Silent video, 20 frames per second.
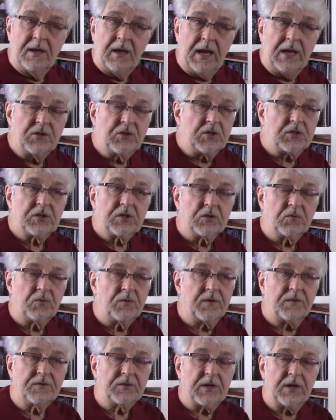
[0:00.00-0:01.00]
And just as
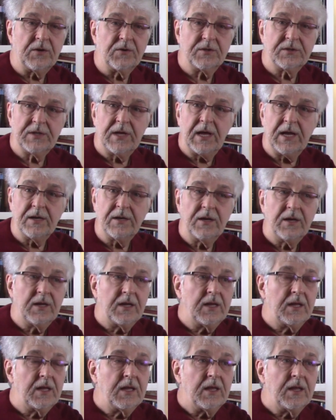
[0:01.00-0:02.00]
Rudolf Steiner said,
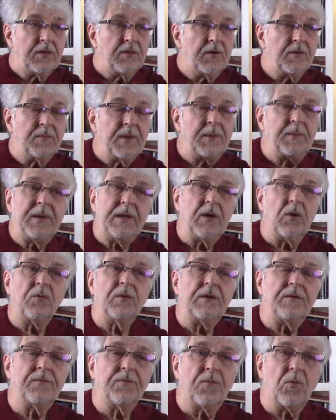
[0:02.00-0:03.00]
there may be
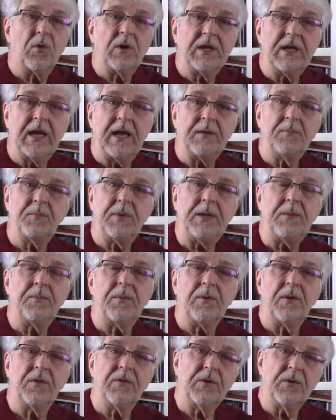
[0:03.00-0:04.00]
only 48
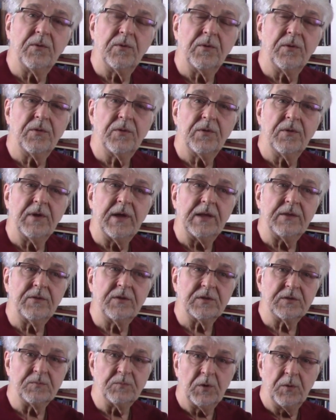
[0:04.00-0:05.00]
people on the earth at
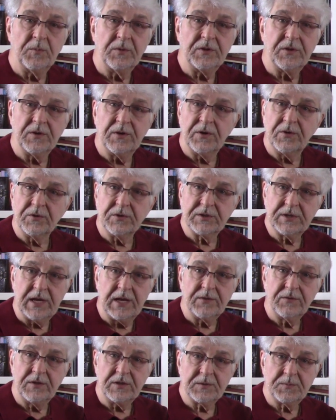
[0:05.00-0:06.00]
this moment that
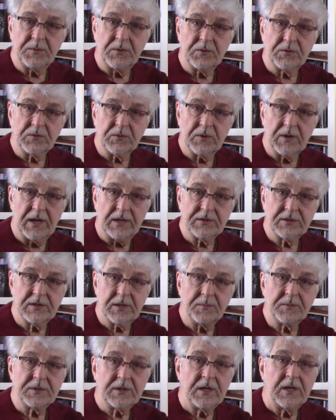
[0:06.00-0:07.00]
understand these spiritual
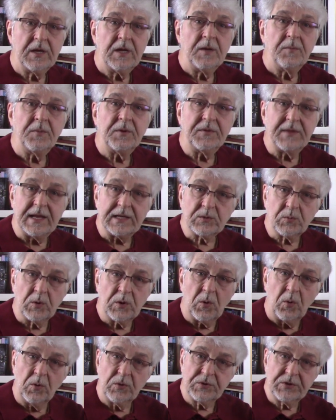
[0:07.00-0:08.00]
concepts, but that's
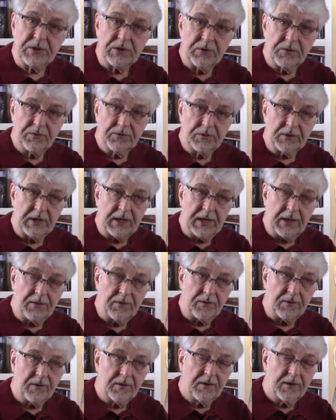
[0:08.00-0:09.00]
what holds the earth
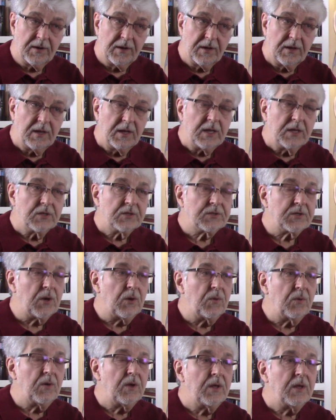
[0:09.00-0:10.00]
together.
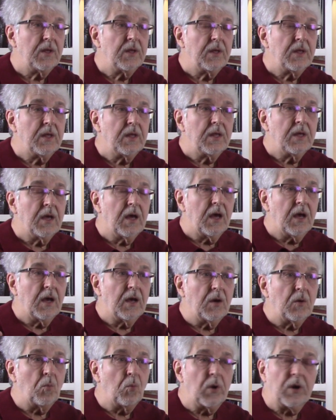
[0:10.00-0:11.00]
So,
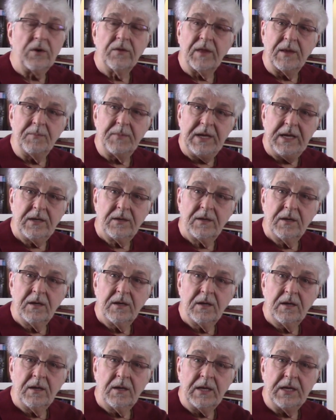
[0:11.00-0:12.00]
where do they meet?
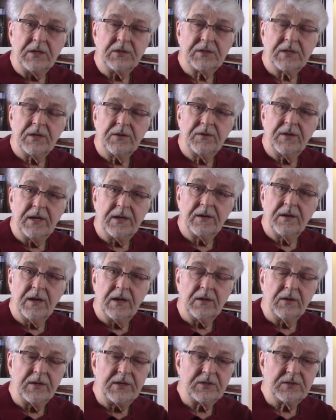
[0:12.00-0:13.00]
He said that
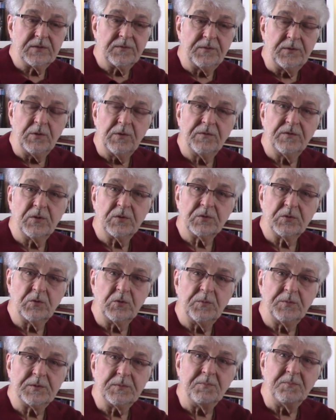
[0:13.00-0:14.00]
at least a few of those
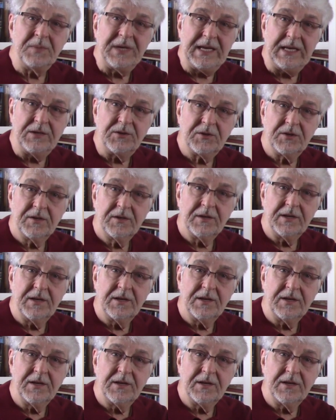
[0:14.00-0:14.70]
groups meet